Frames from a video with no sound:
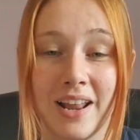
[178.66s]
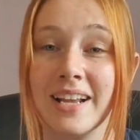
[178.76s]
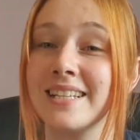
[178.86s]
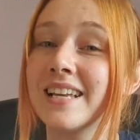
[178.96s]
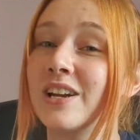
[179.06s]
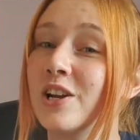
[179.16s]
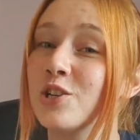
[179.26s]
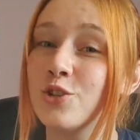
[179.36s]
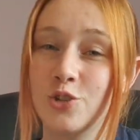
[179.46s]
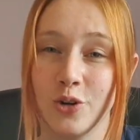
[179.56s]
And like I said, I
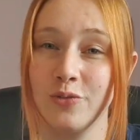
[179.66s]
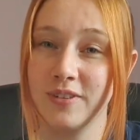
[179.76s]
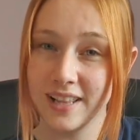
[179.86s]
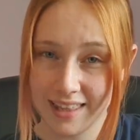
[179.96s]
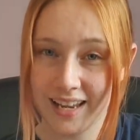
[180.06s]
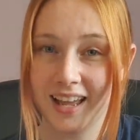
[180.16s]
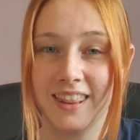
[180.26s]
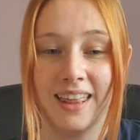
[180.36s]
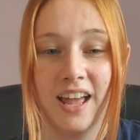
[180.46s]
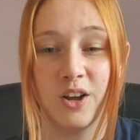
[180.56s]
just don't really think
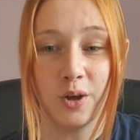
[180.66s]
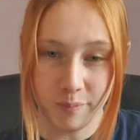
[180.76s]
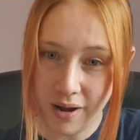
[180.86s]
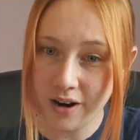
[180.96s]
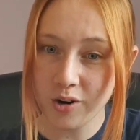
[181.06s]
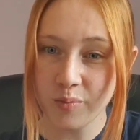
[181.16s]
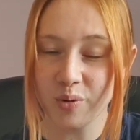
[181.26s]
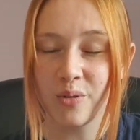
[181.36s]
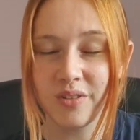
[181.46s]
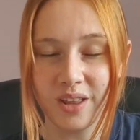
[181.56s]
they're
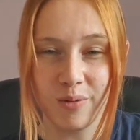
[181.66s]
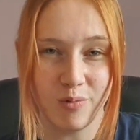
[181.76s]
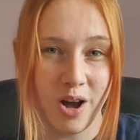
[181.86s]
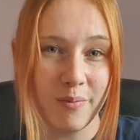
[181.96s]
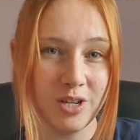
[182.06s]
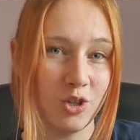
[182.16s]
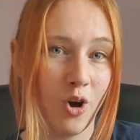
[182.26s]
comparable. They were my